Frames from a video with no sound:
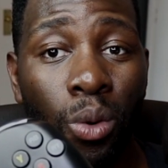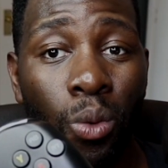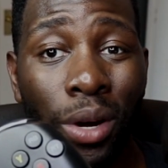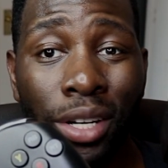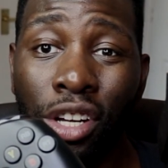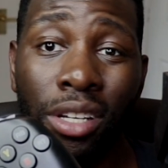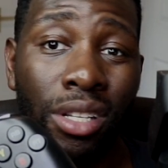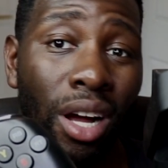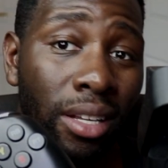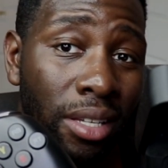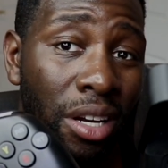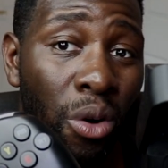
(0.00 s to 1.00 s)
which it
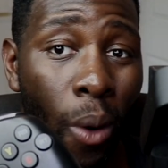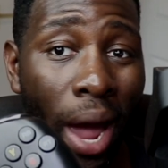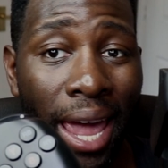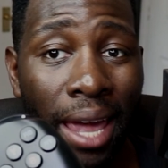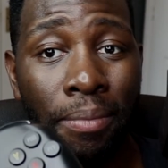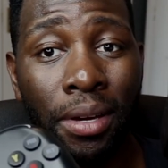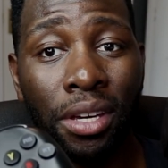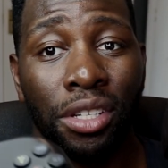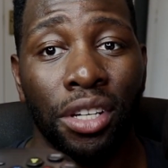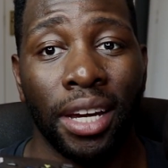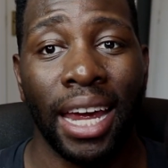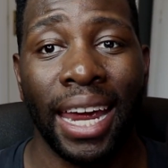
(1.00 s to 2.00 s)
does in a way,
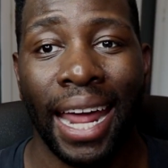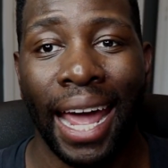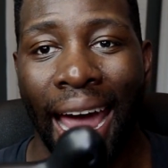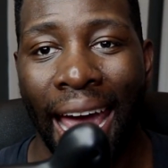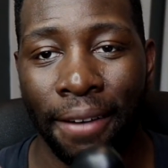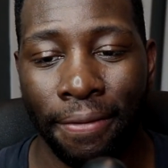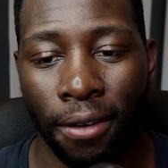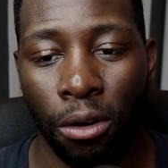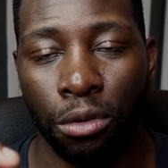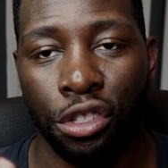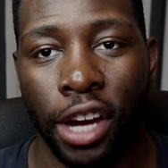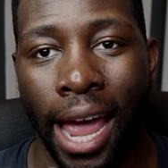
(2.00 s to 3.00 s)
because you're getting a
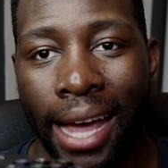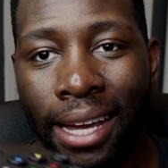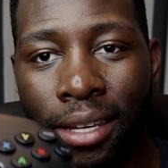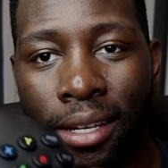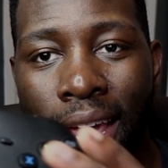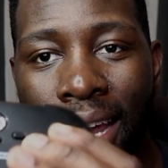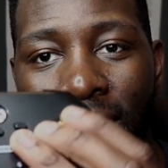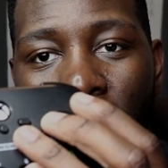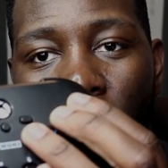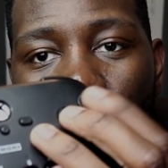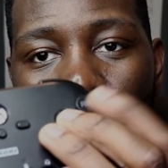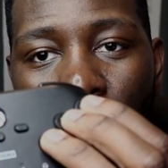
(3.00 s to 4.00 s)
headphone jack, you're getting
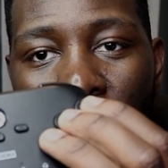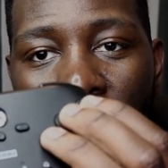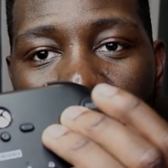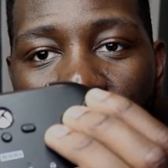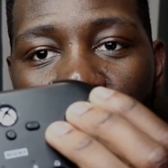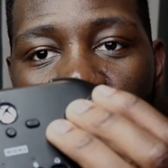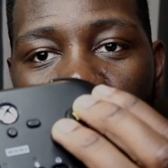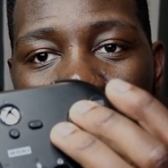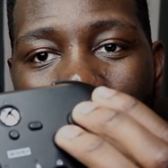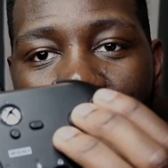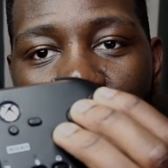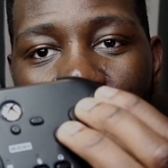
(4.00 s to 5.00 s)
those
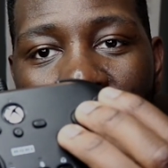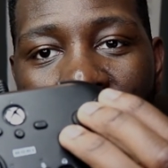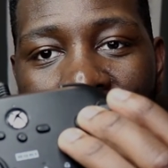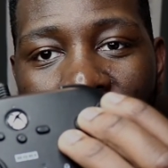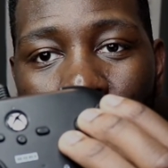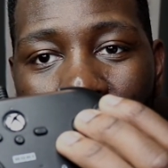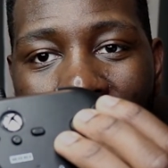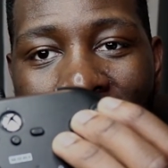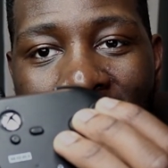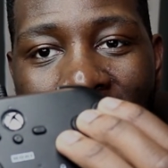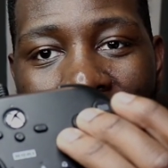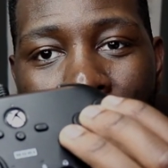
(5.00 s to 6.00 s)
switches, those
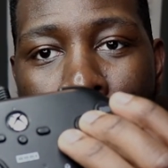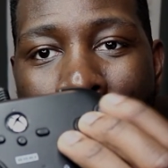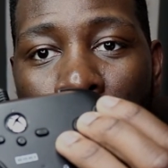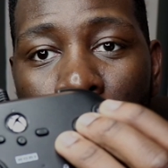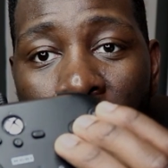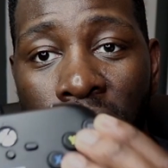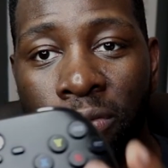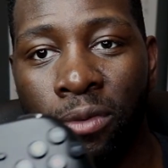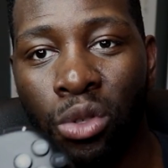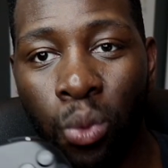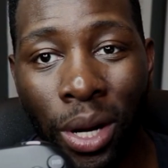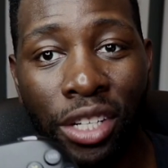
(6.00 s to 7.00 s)
clicky mouse
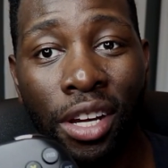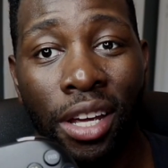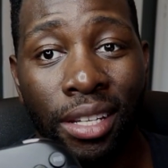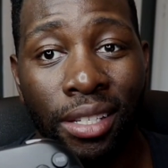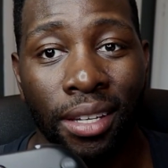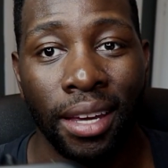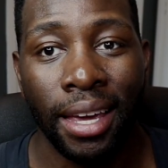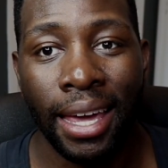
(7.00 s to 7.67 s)
switches,